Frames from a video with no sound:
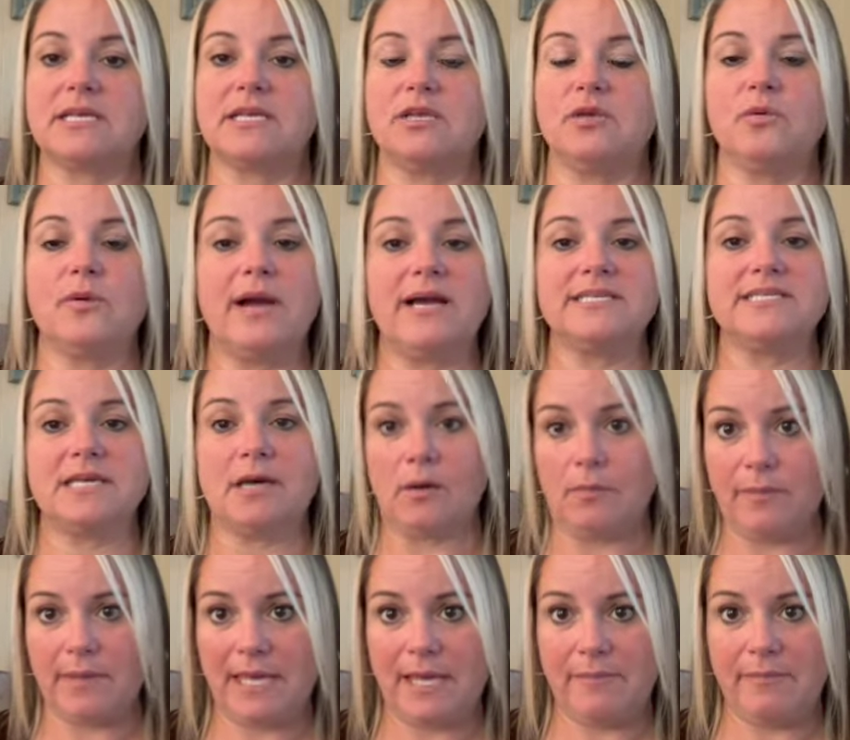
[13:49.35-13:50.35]
You guys
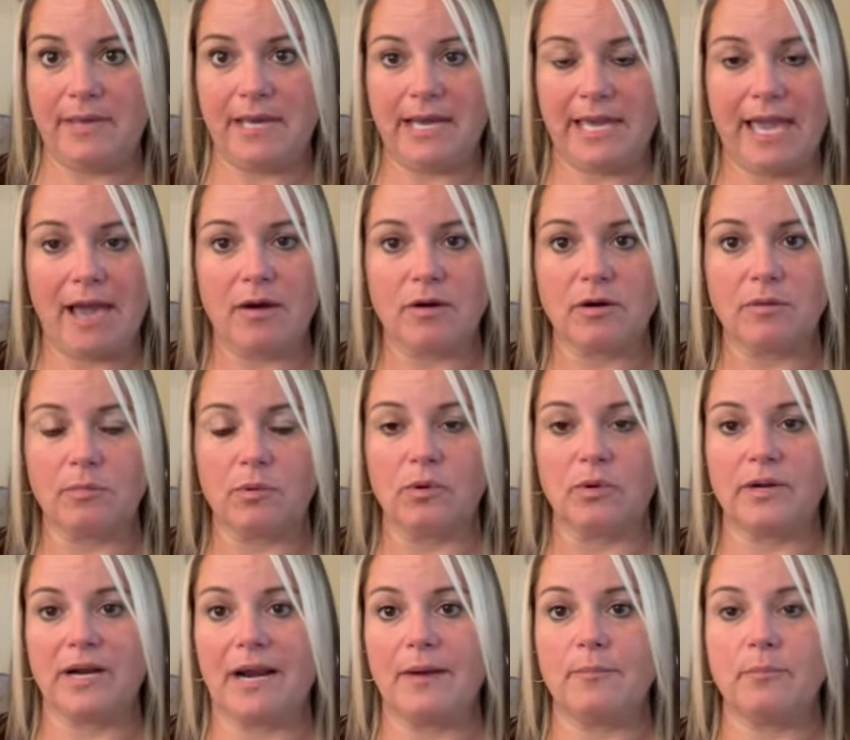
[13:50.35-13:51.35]
help keep me
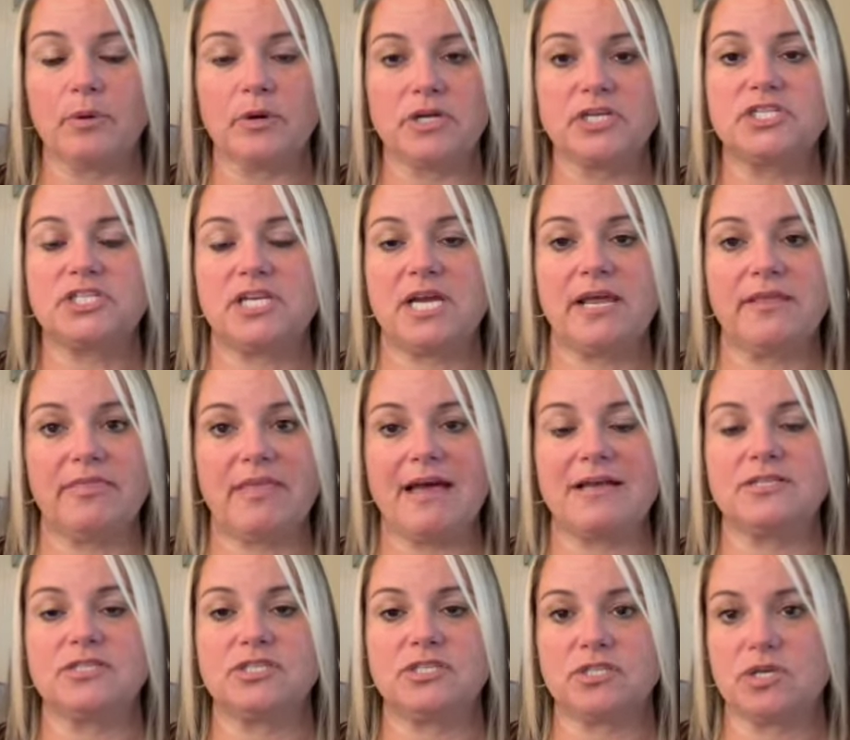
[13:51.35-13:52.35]
accountable and I appreciate
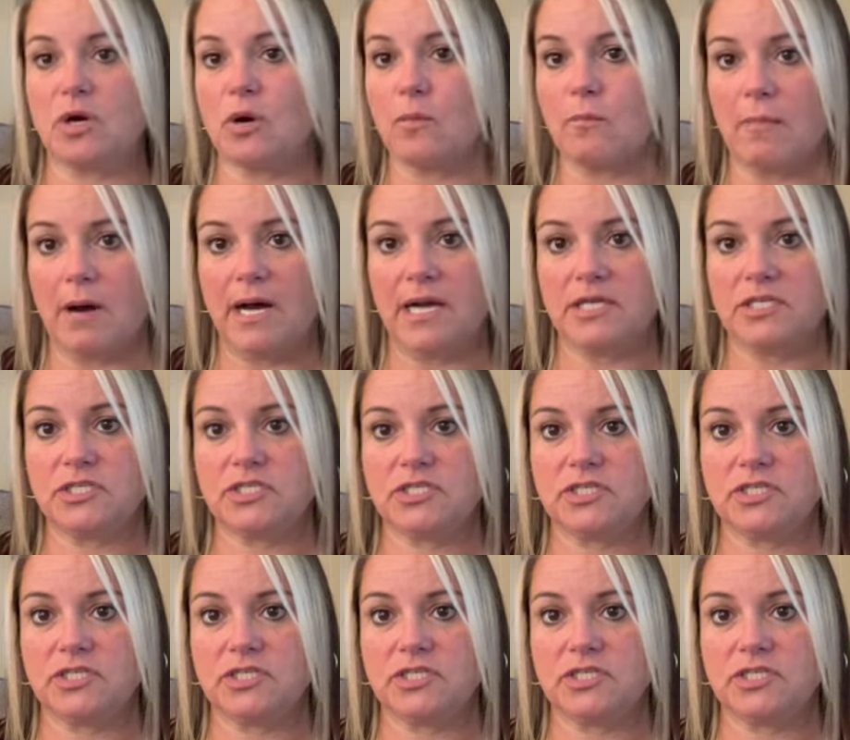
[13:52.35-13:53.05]
that so much.